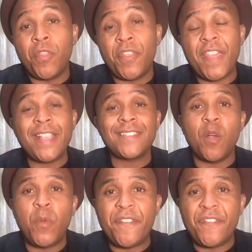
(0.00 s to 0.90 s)
things
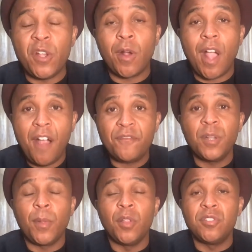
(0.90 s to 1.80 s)
that we feel
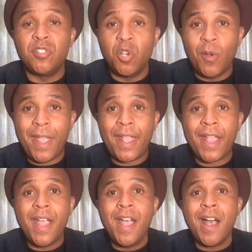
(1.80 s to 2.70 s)
comfortable doing
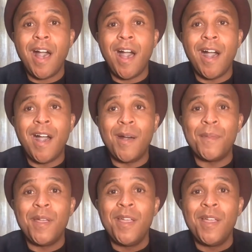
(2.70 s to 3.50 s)
um,